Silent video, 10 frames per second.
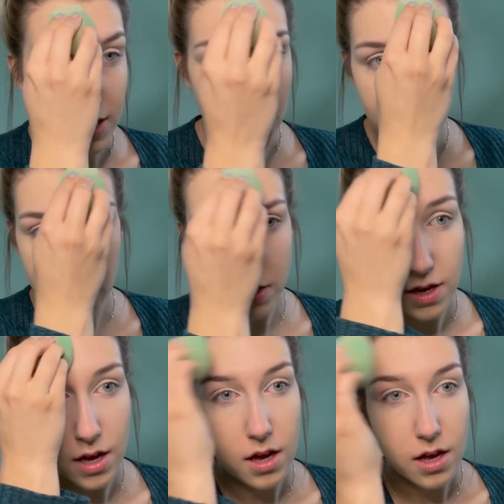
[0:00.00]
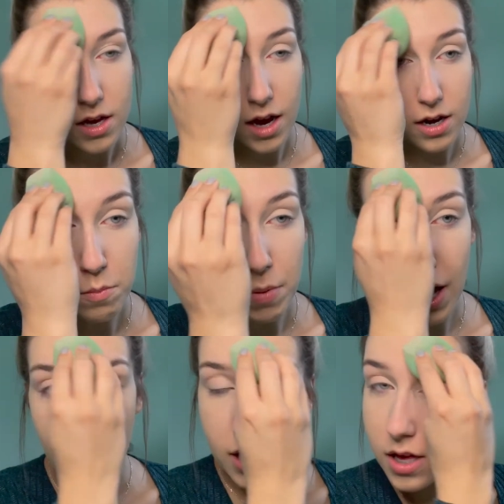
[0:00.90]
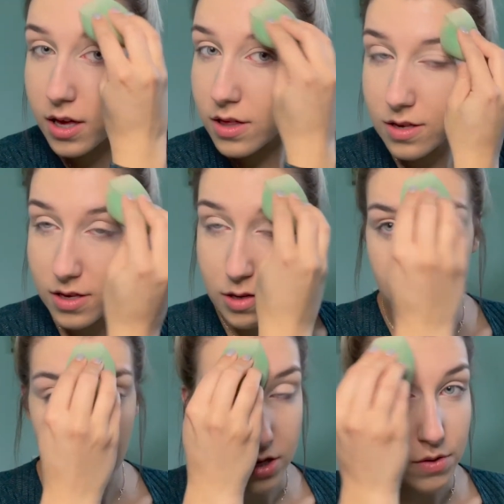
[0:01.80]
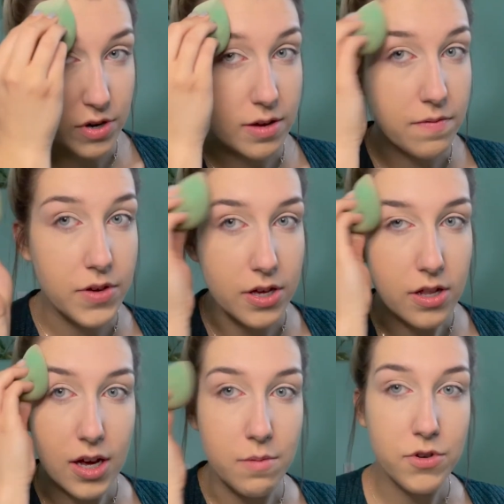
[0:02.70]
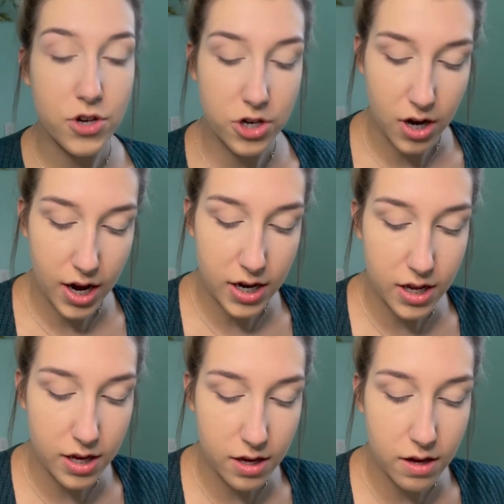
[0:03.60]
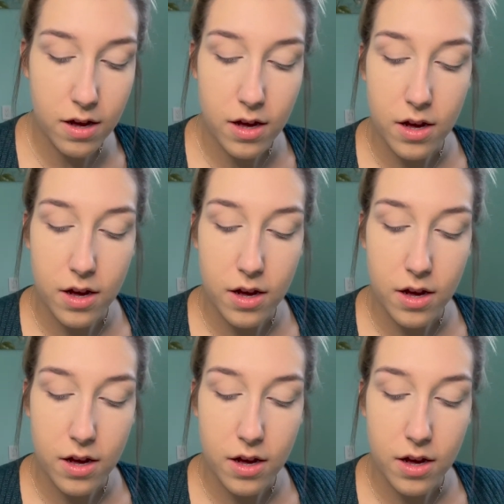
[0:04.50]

I just kind pat it in the spots where I feel I'm shiny